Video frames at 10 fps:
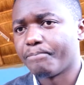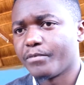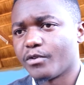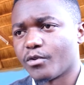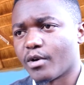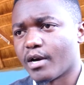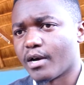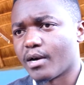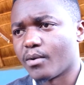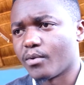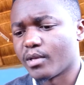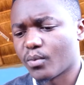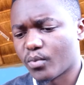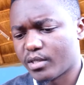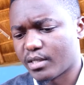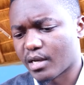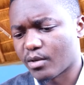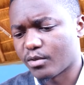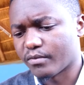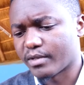So without wasting a
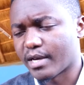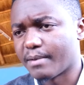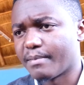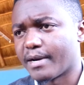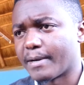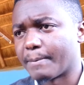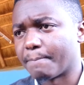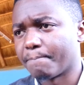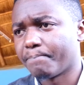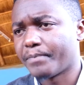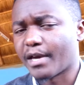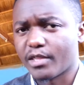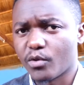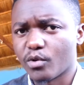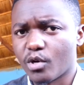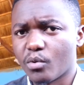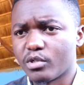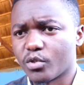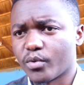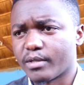lot of time, I think we'll go
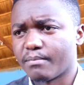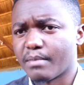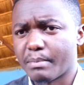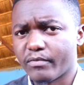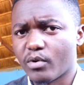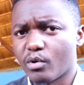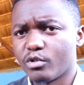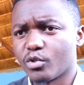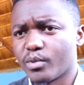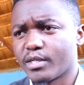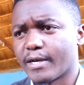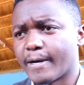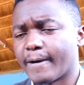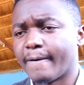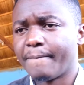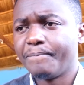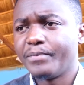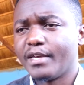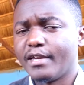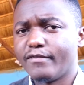into it. But before we go into it,
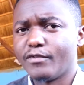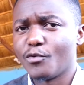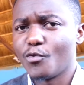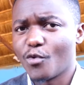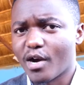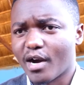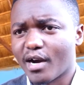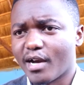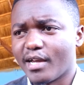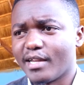if you are